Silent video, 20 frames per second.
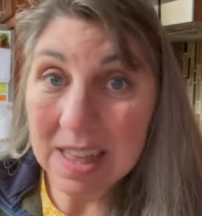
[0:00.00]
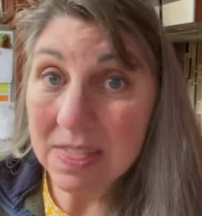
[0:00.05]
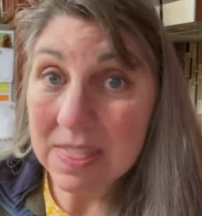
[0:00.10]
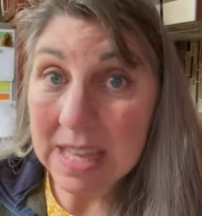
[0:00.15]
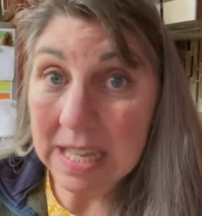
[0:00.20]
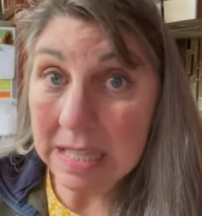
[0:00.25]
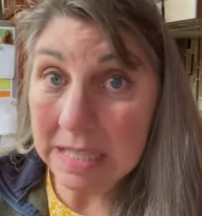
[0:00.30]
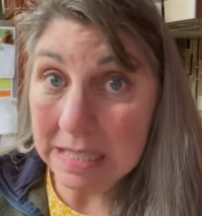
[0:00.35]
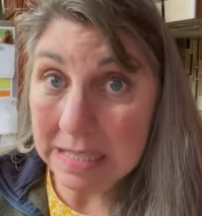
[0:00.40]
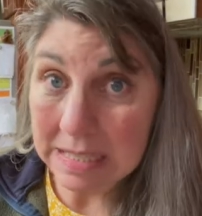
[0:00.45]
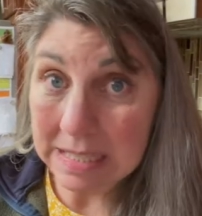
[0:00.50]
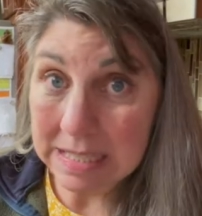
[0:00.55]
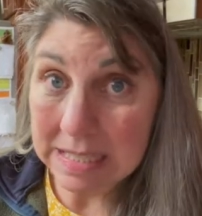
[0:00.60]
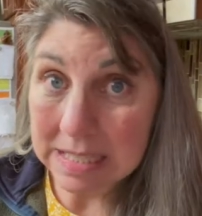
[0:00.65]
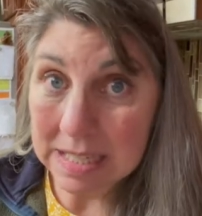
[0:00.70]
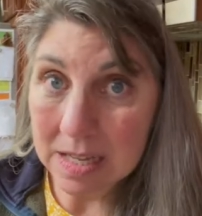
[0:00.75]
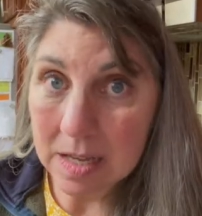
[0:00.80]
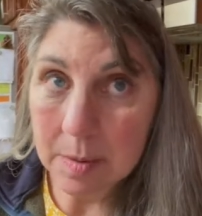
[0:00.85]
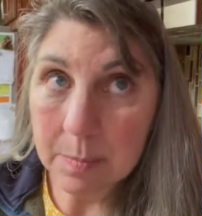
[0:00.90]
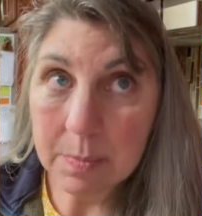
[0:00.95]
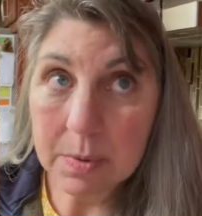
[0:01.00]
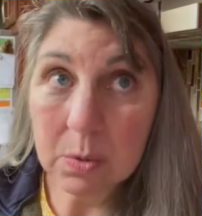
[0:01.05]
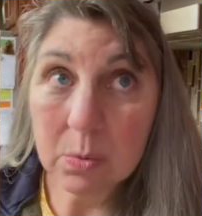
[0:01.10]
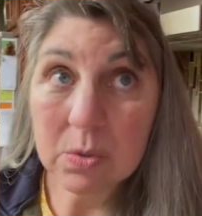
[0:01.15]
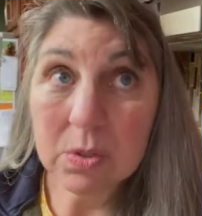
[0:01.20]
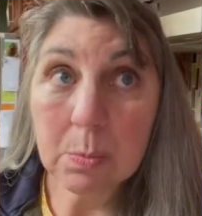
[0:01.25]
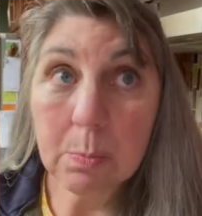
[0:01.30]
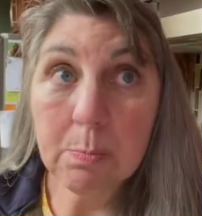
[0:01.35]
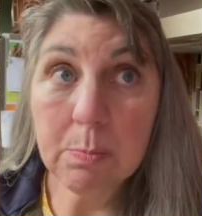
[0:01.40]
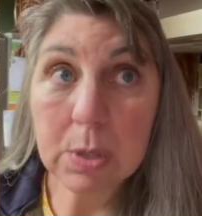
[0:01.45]
they cleaned up. It
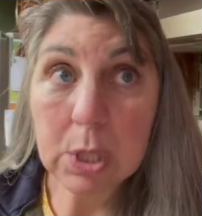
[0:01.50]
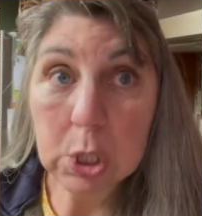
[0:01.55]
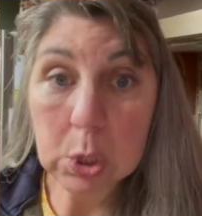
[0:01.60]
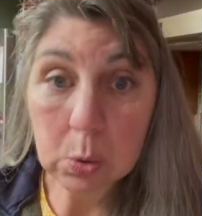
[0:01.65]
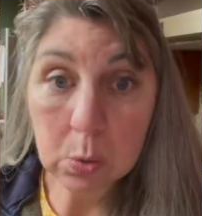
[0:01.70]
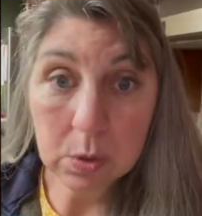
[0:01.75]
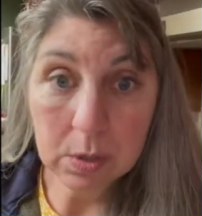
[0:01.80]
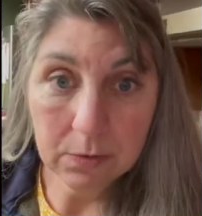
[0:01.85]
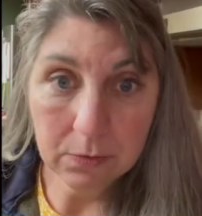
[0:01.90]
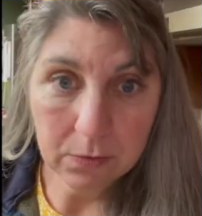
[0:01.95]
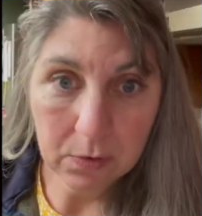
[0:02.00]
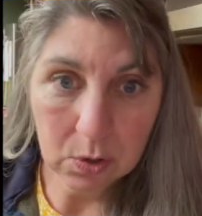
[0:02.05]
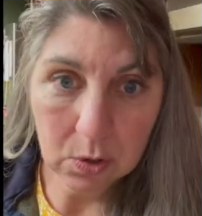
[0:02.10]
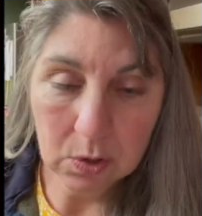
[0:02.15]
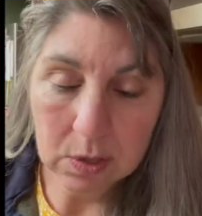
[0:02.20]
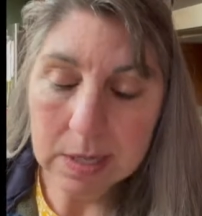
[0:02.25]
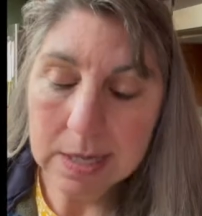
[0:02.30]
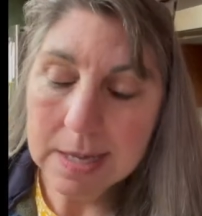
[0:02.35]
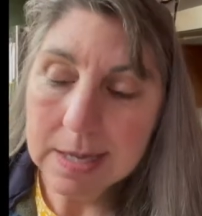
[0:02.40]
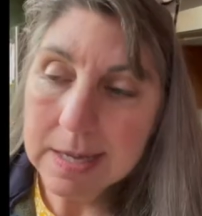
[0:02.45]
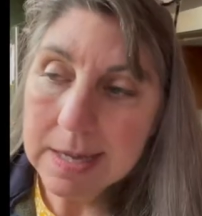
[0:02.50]
was beautiful.